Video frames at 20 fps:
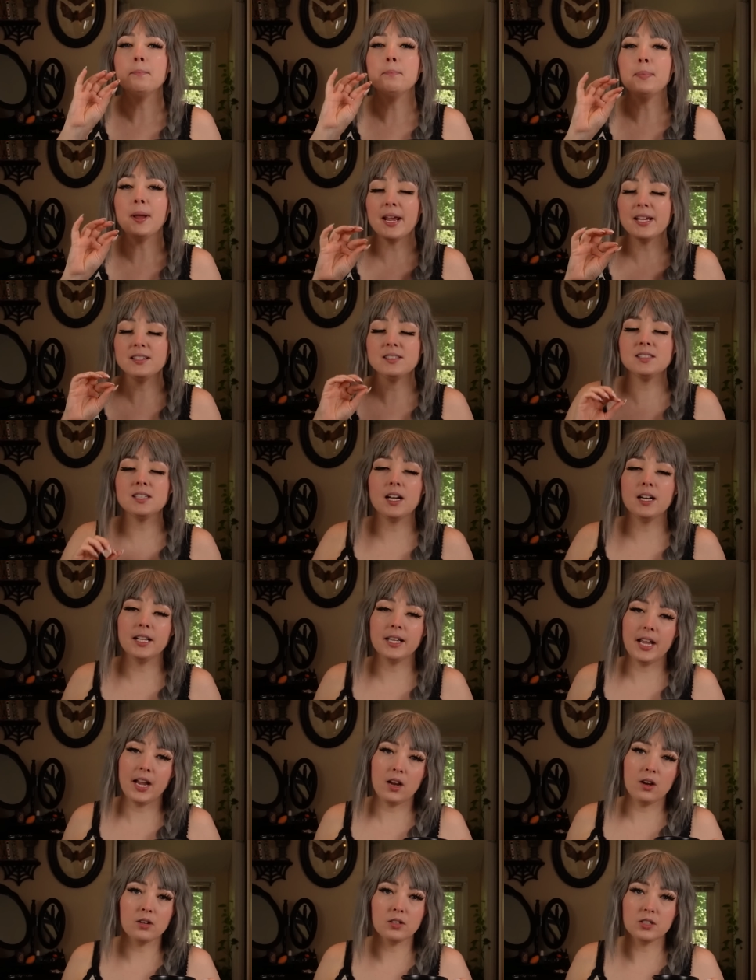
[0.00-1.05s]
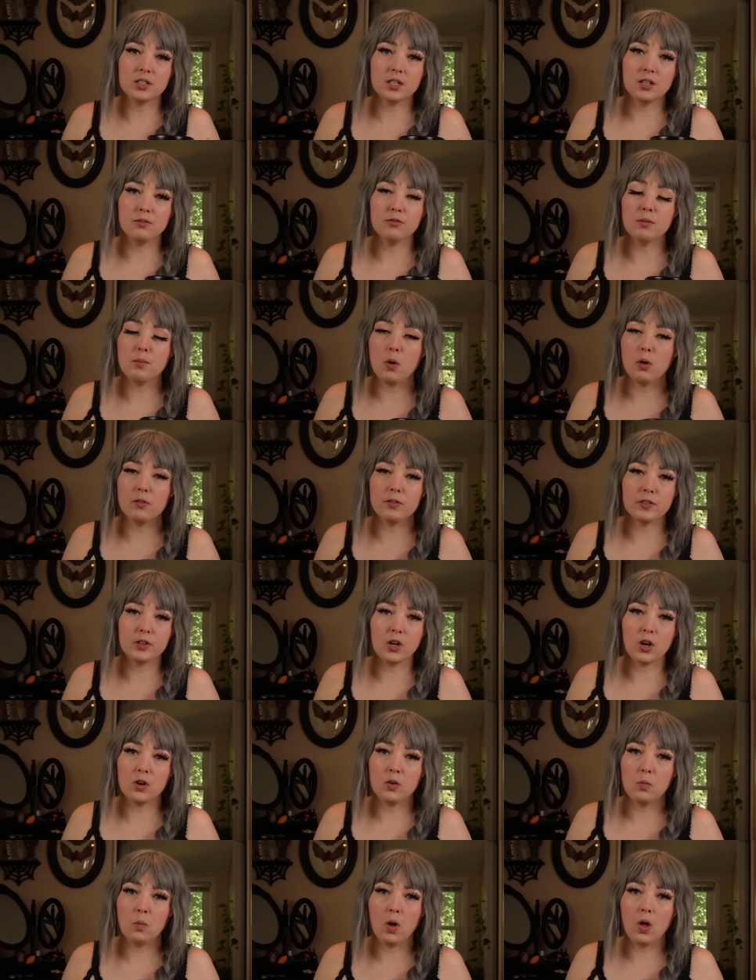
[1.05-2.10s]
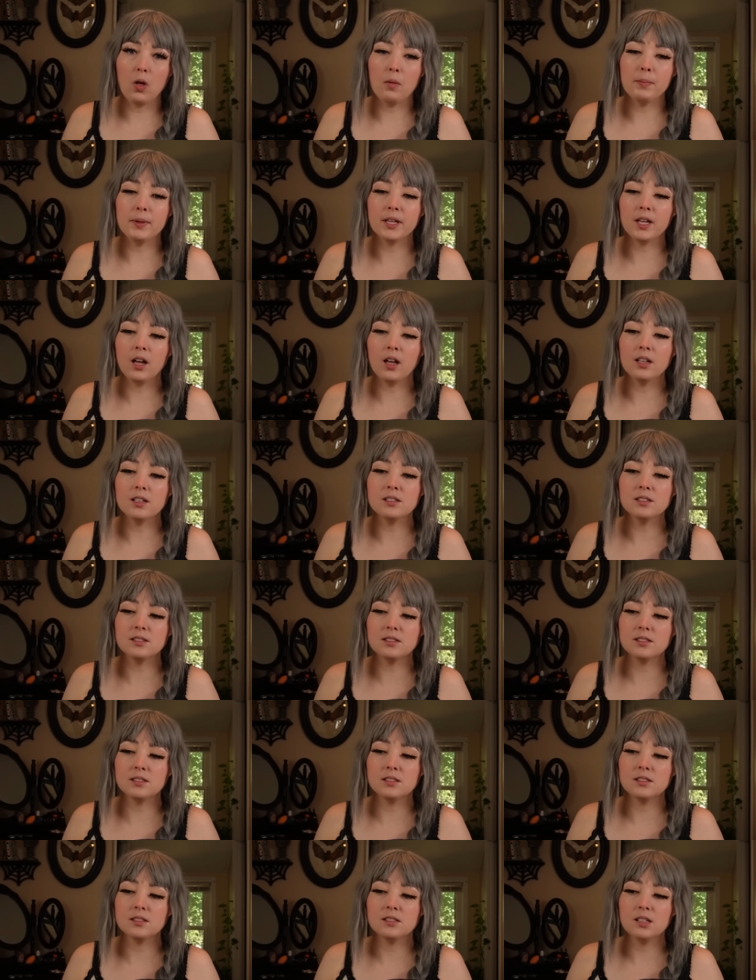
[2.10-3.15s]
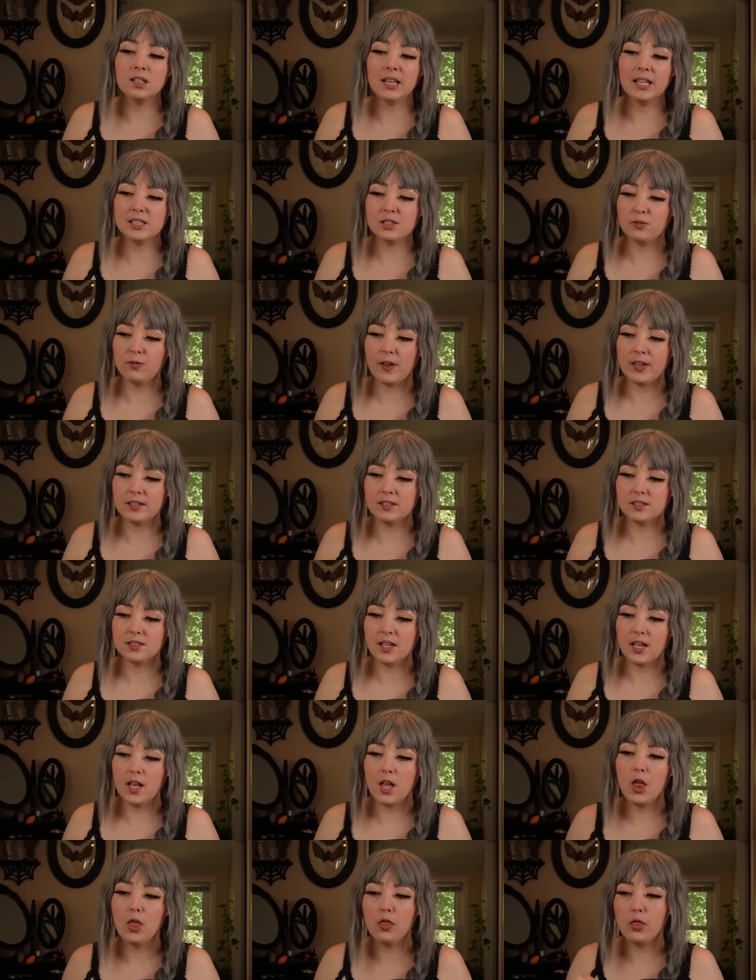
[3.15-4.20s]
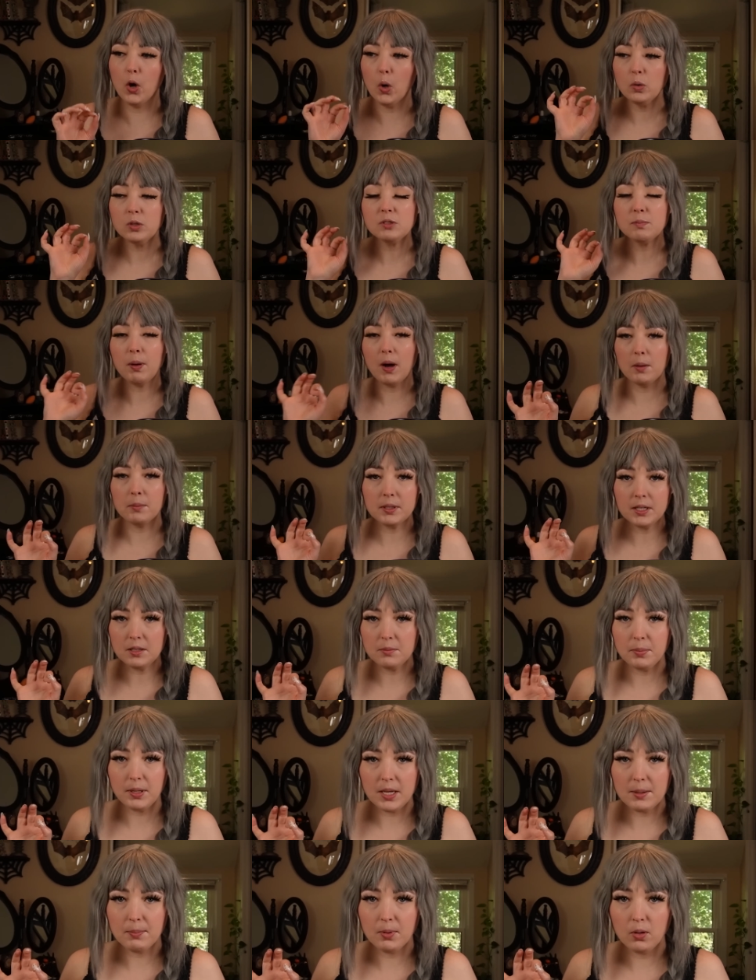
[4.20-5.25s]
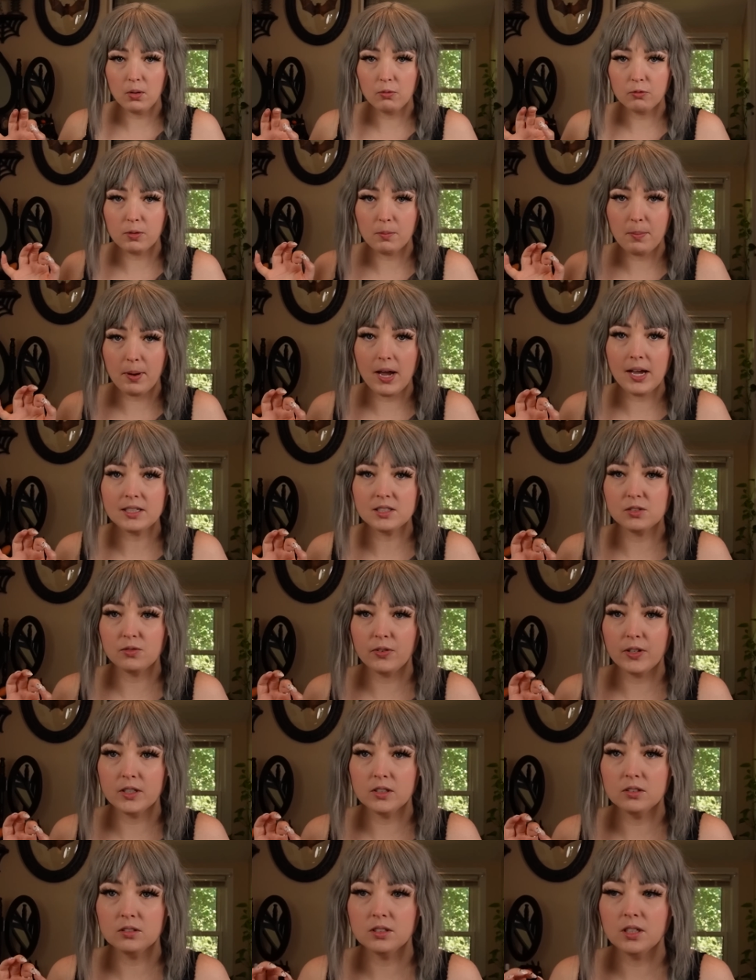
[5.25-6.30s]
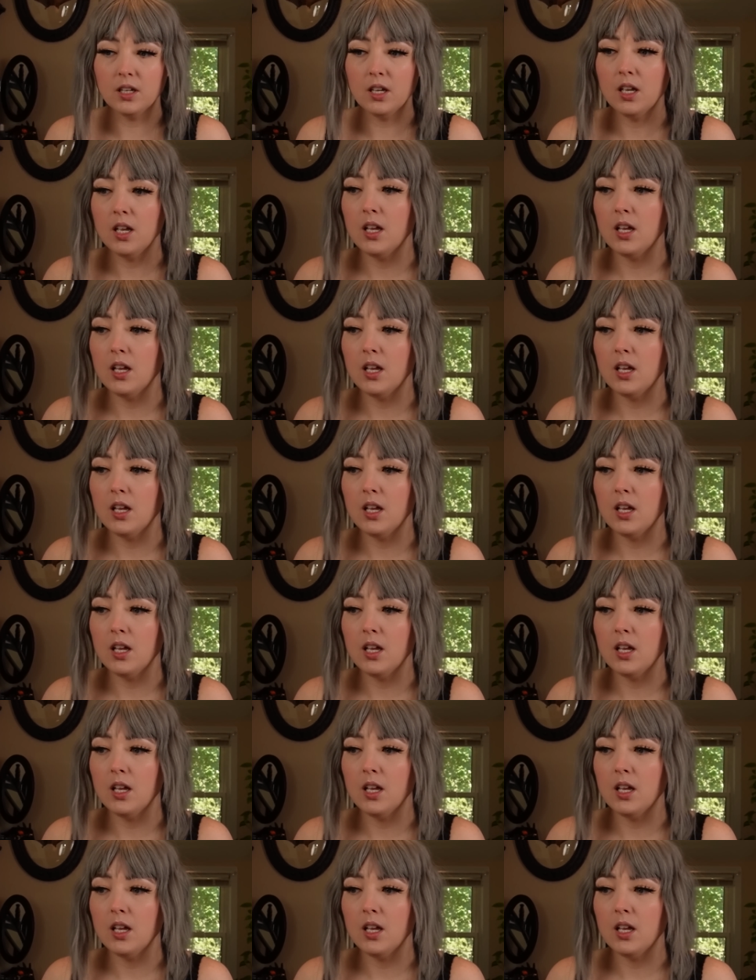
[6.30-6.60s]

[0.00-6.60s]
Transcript: based on a character from Over the Garden Wall because let's face it, those pumpkin people from Pottsfield